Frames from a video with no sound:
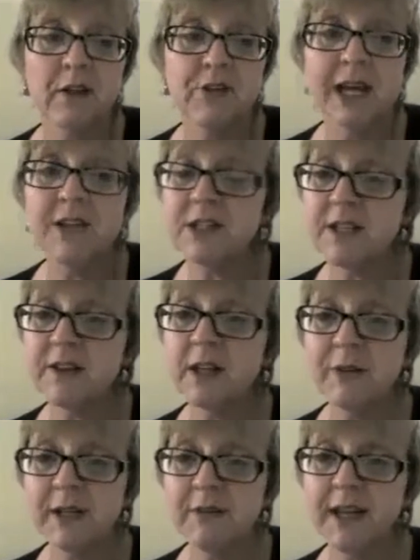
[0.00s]
changes in
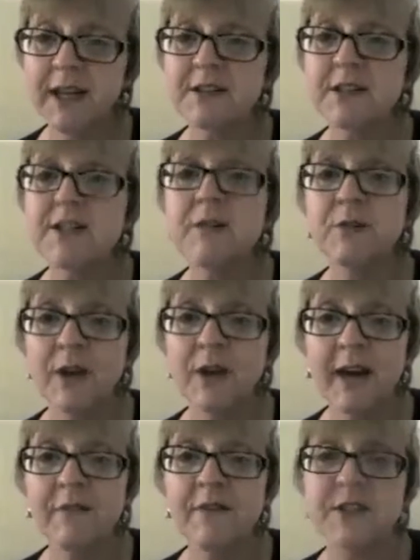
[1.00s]
their reflexes. If you
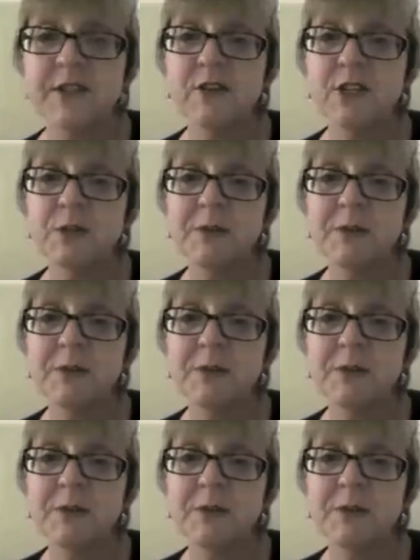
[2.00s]
have the skills